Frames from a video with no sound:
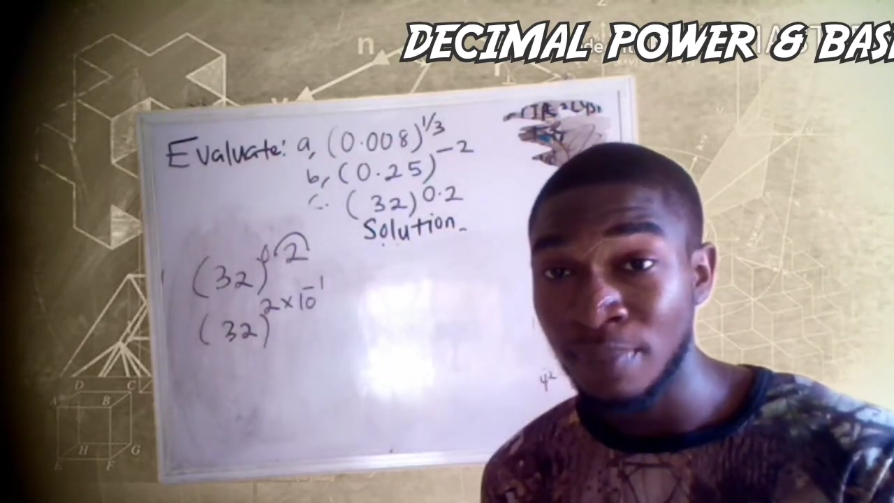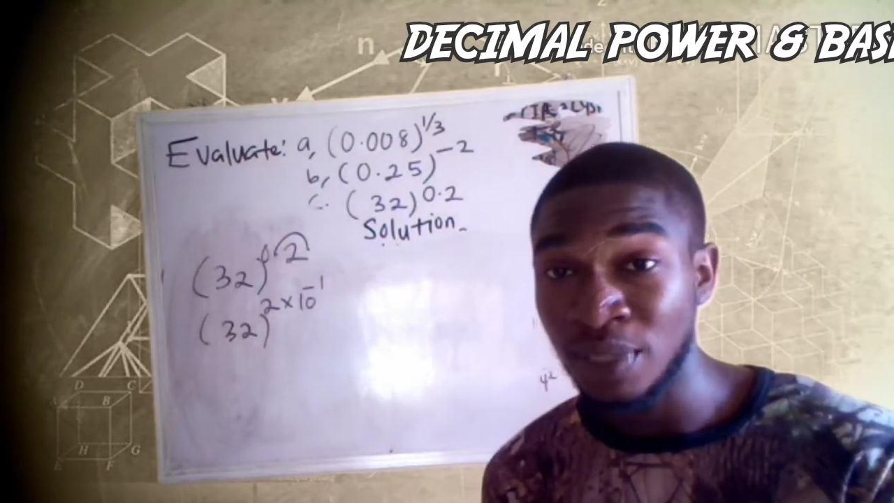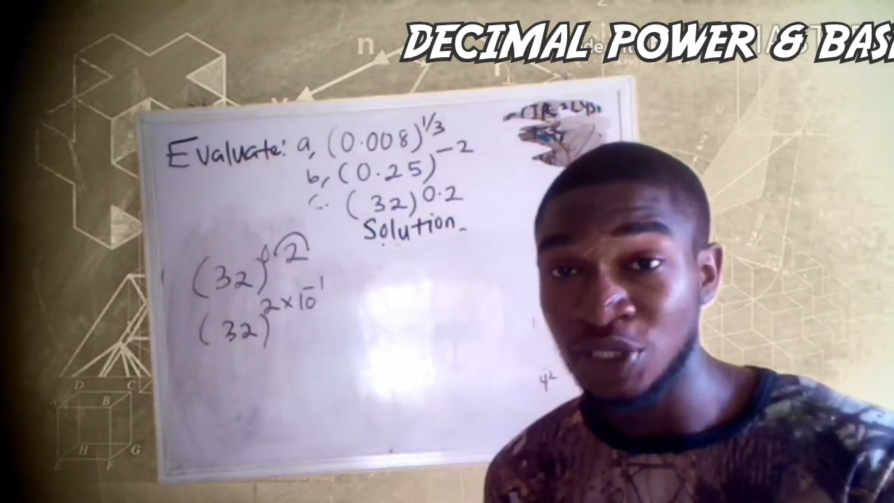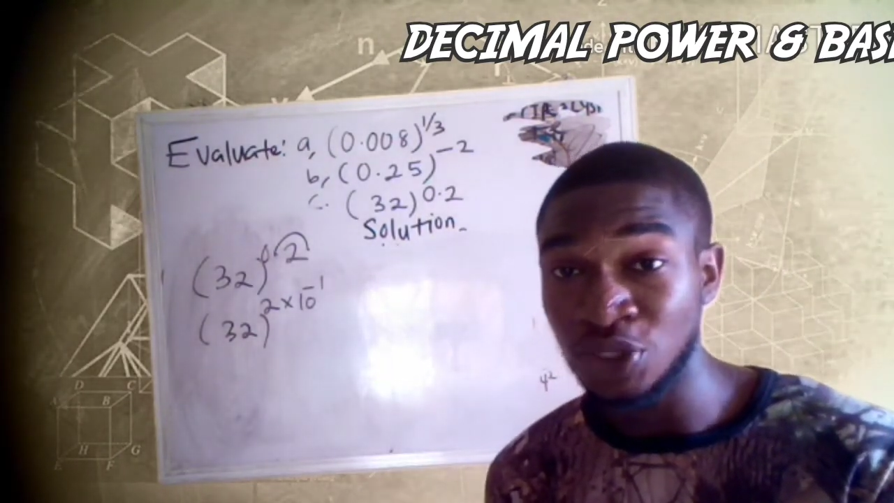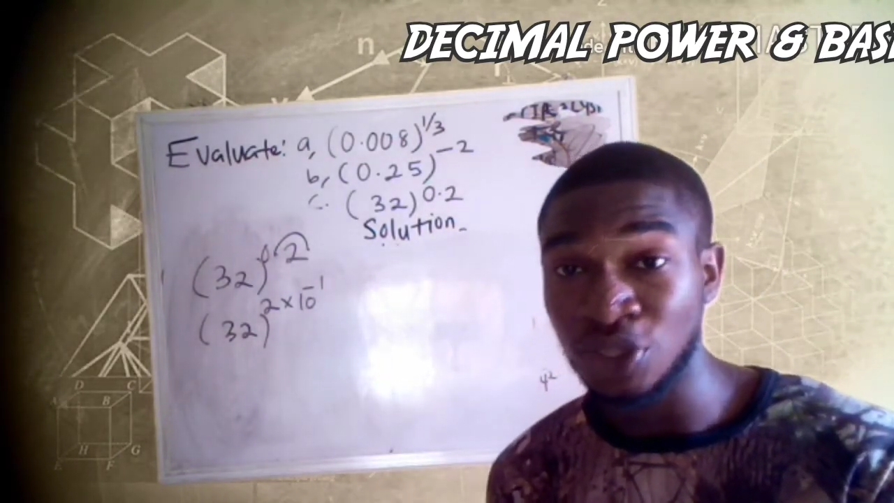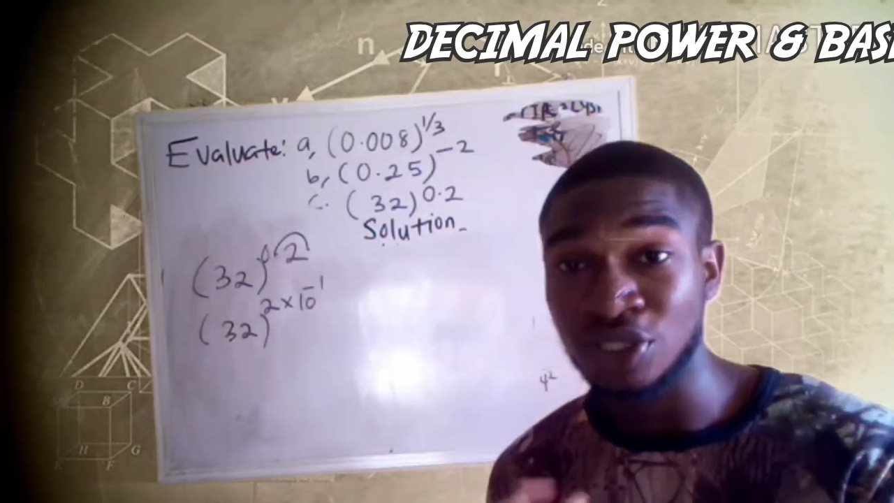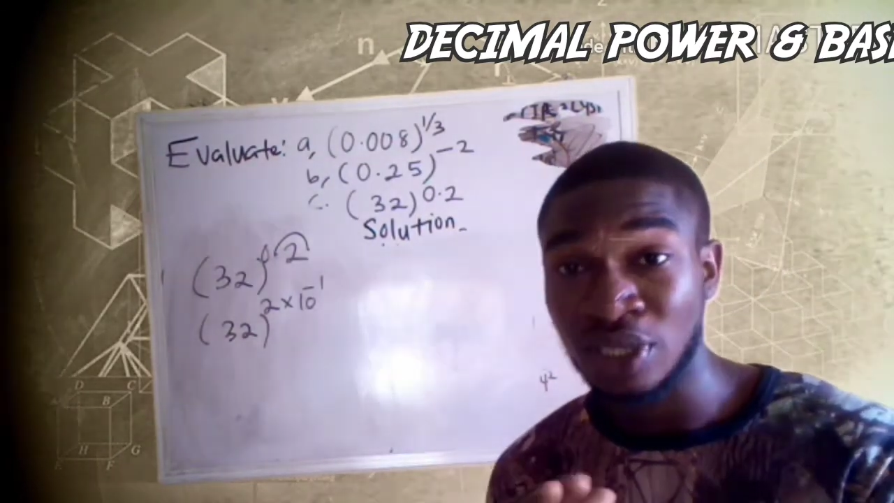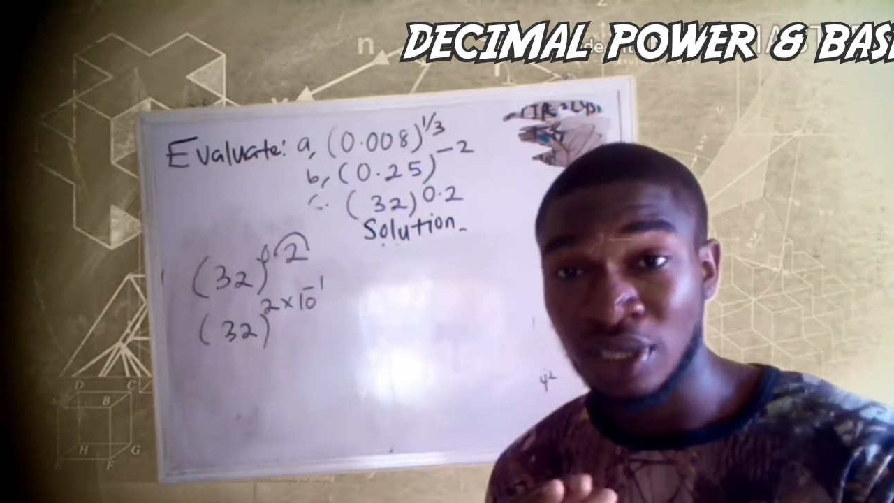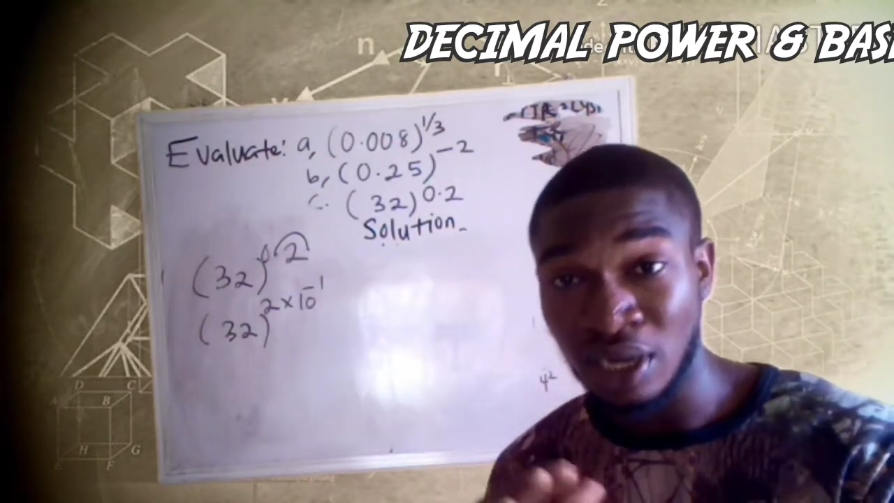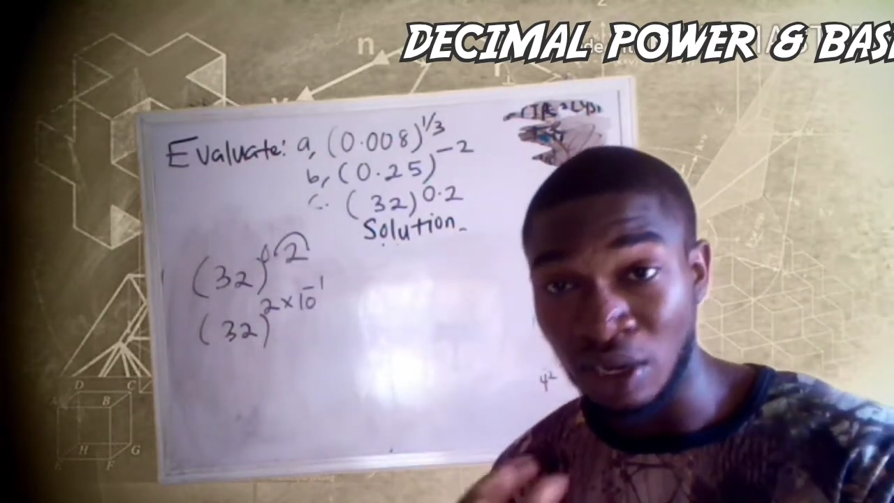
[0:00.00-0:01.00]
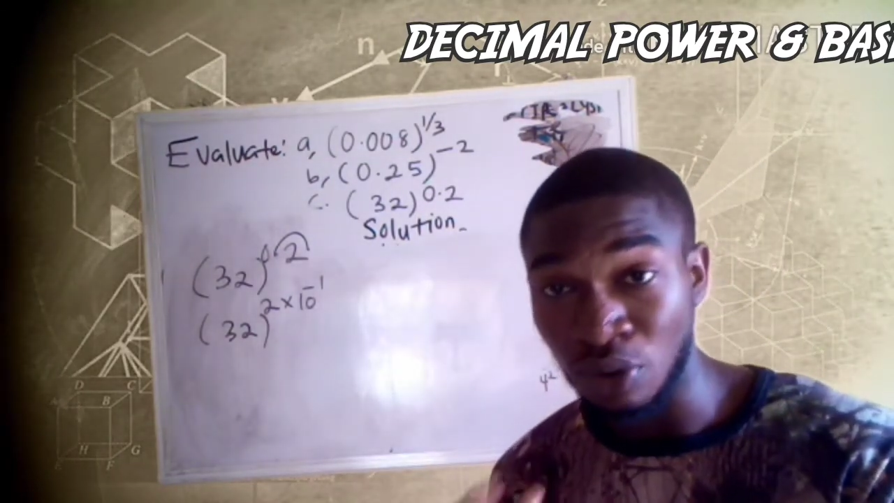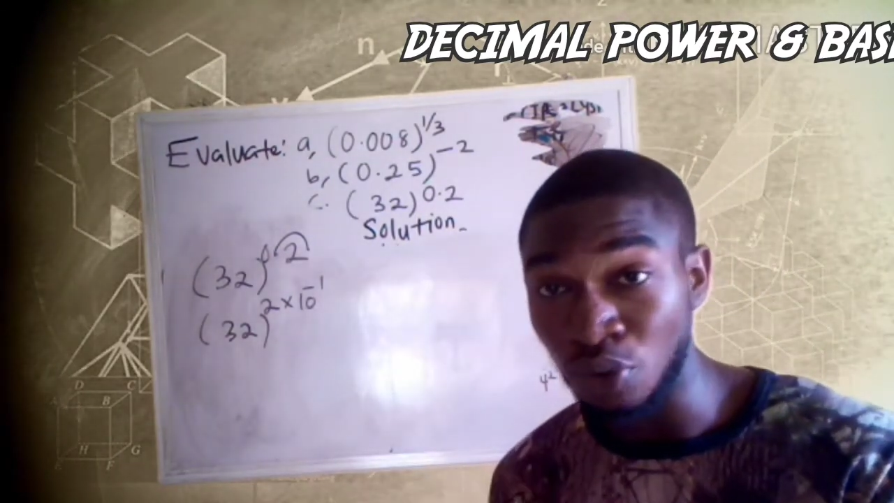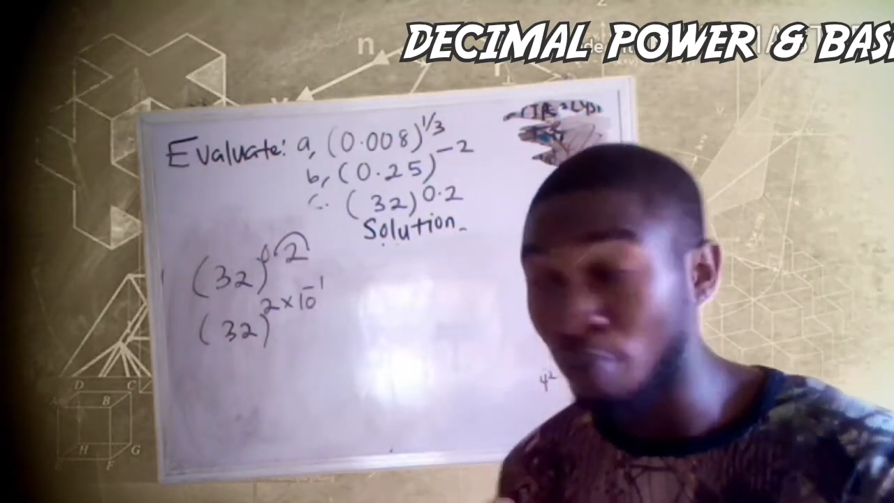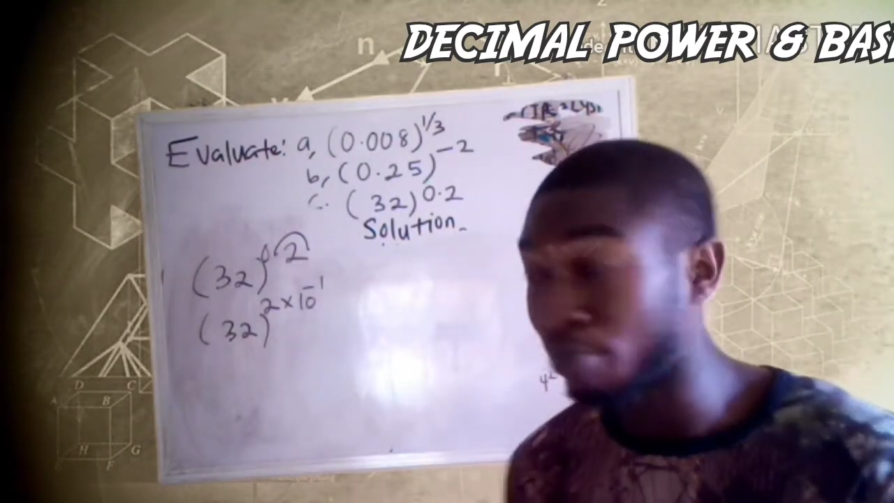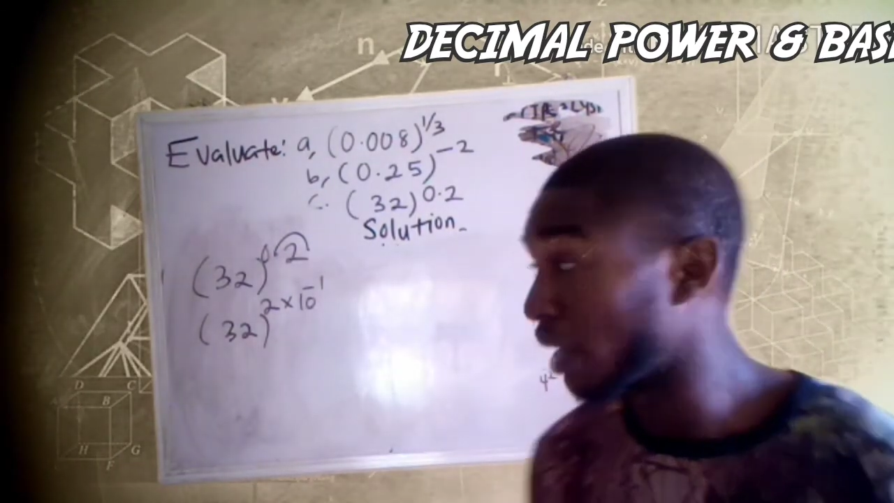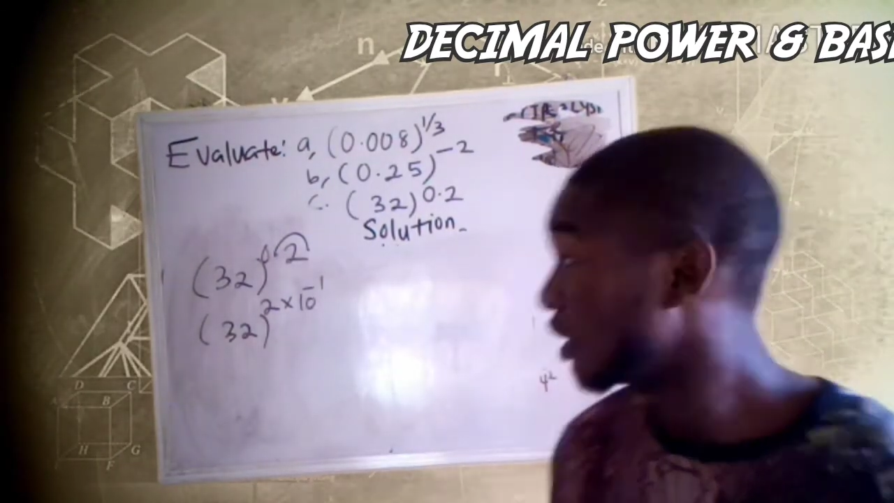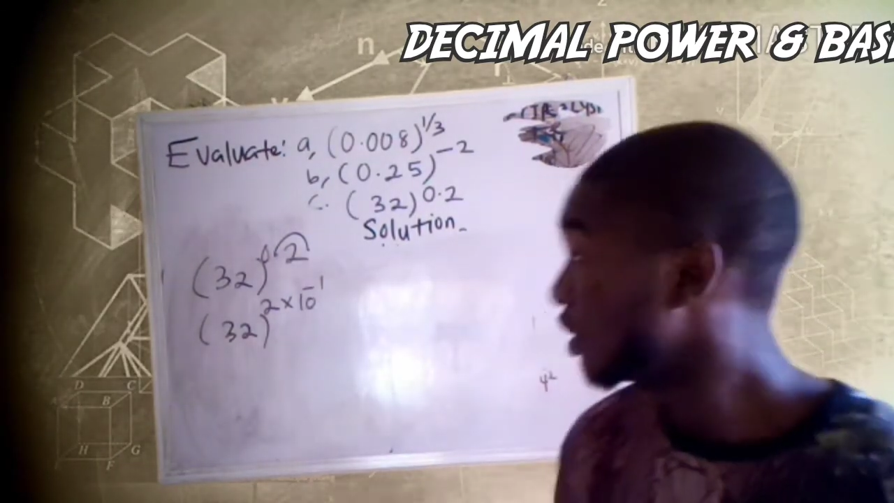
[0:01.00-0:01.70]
It's just a whole number.